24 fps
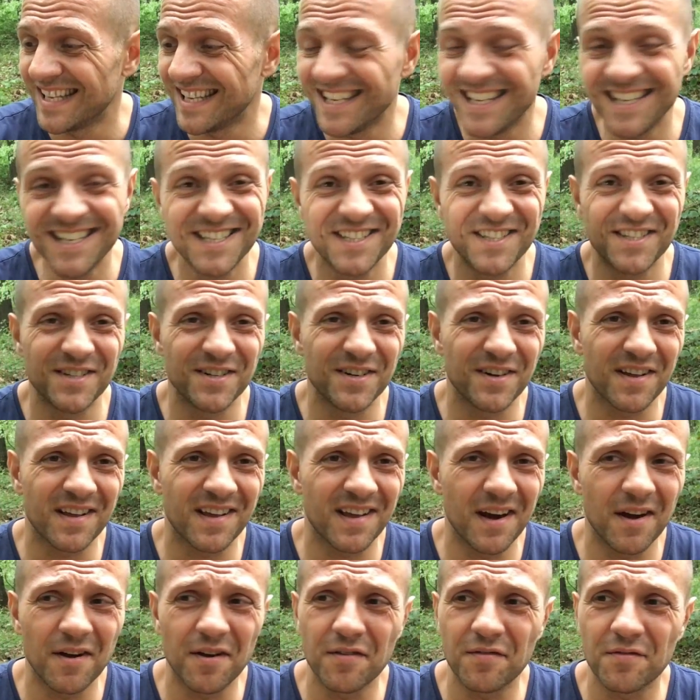easier to
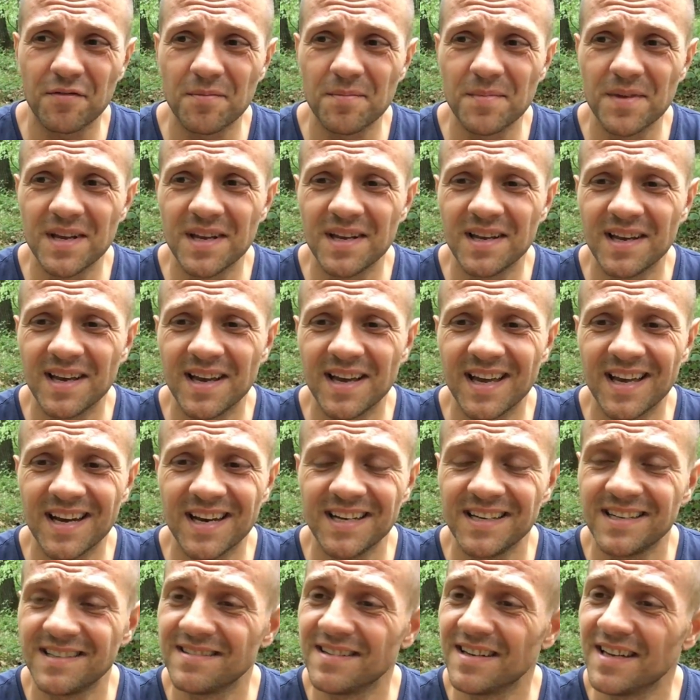carry for me, and
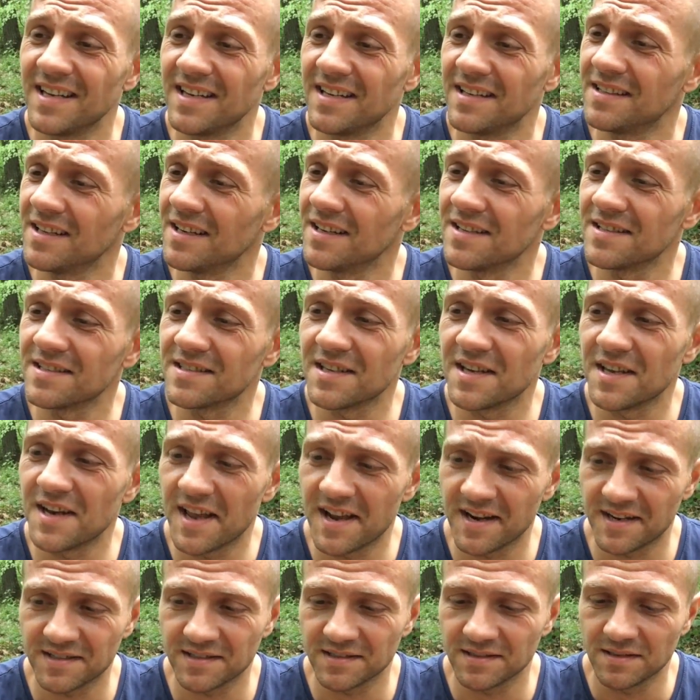it does an
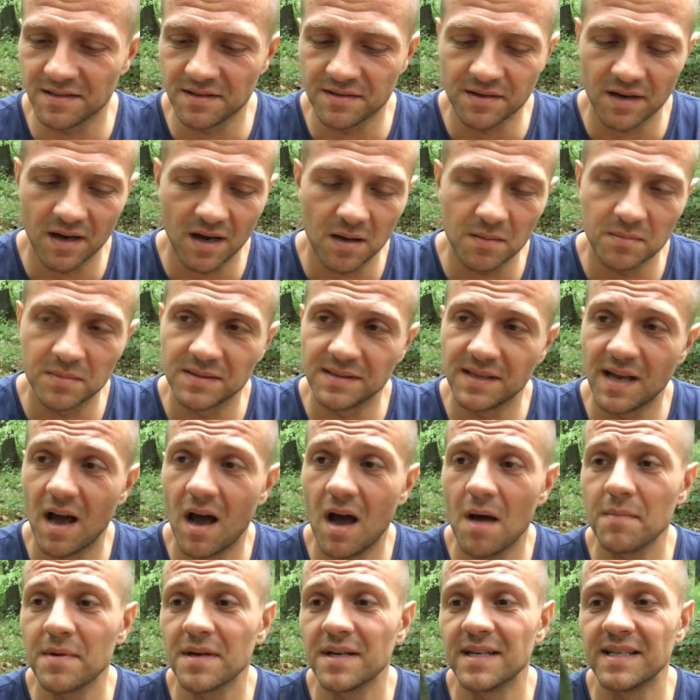excellent job.
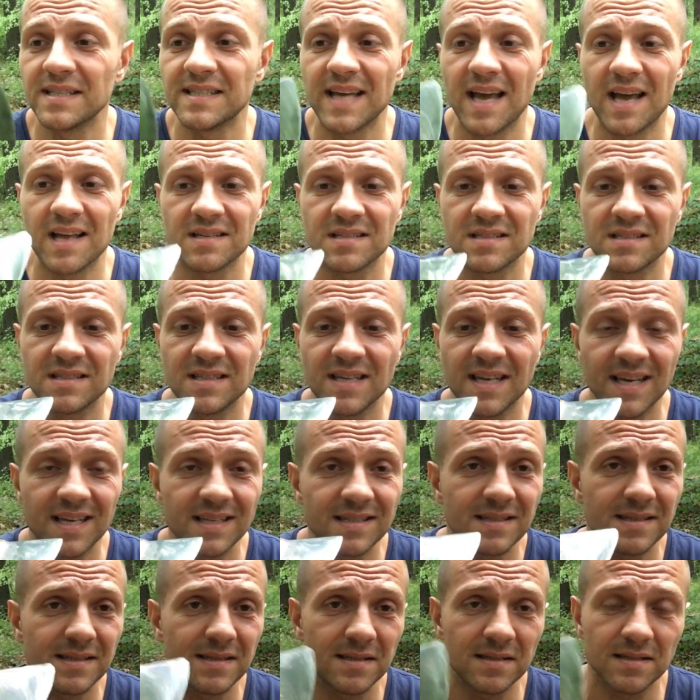Now I'm going to attach
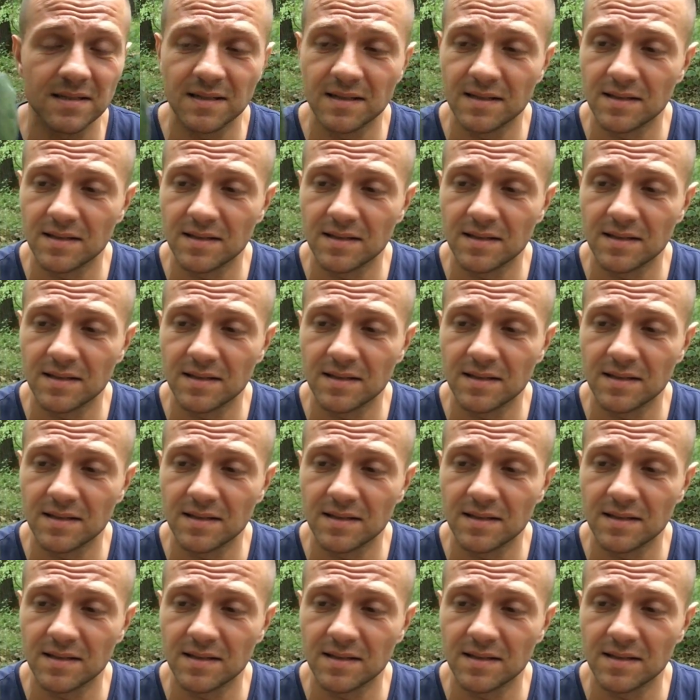tests